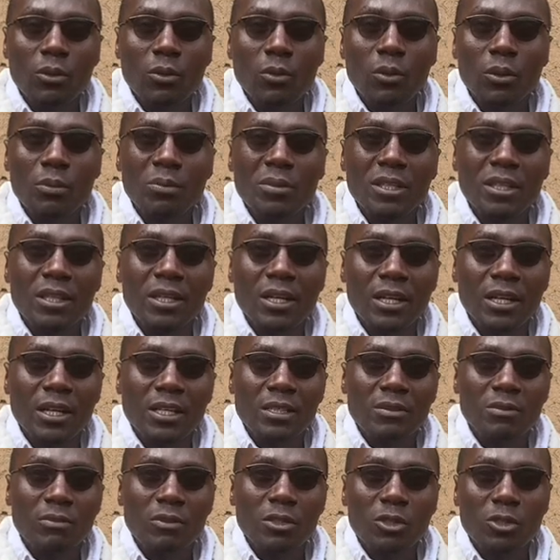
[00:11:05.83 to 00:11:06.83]
We meet in the
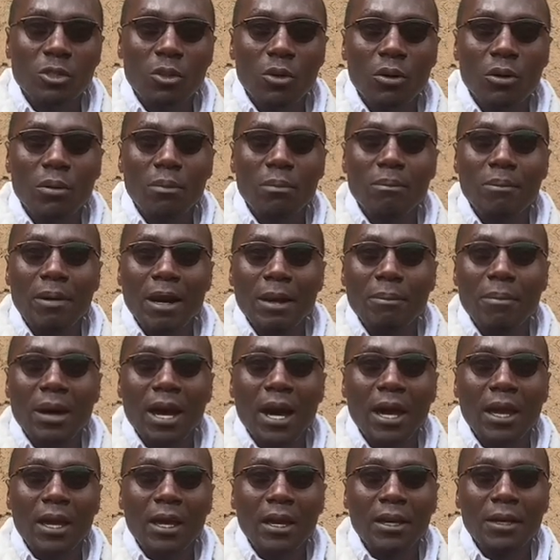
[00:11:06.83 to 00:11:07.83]
next video. Bye
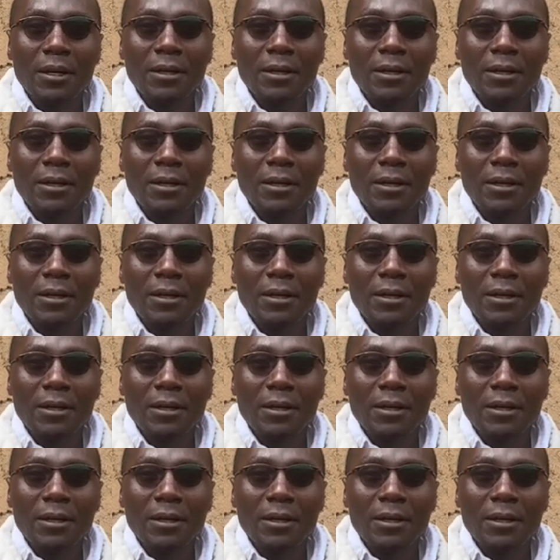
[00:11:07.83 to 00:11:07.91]
bye.